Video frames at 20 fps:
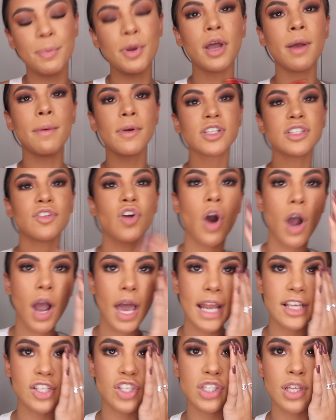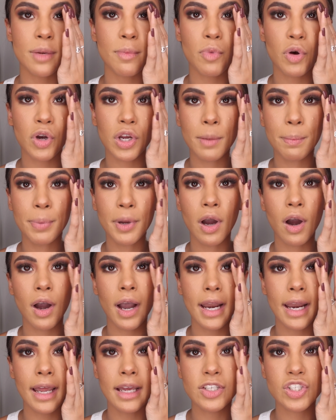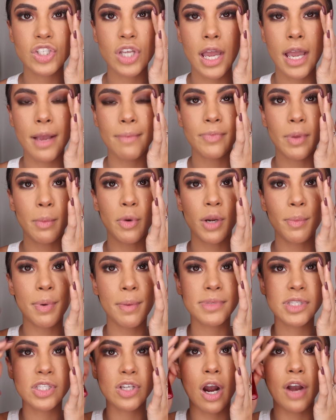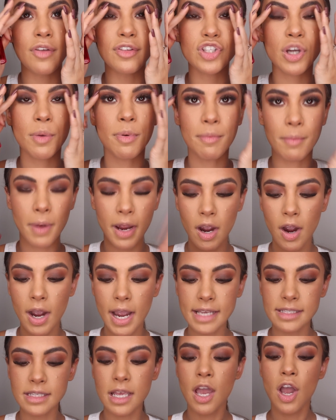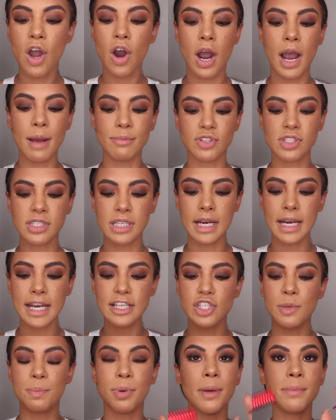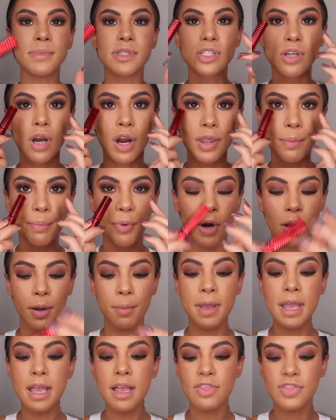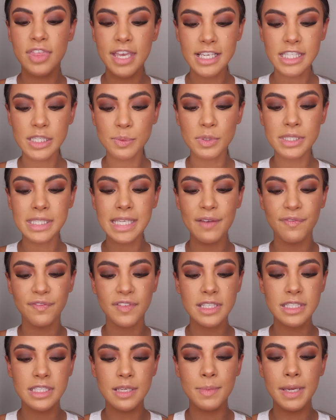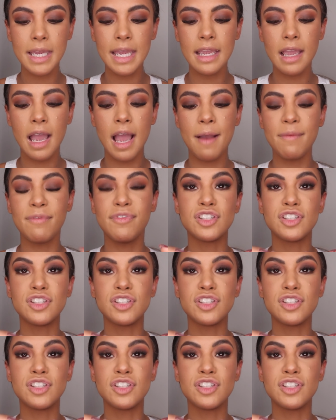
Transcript: put, because I've got eyelashes, I'm not going to put eyelash, I'm not going to put mascara at the top of my eyes. I'm just going to literally put mascara at the bottom. This was gifted to me for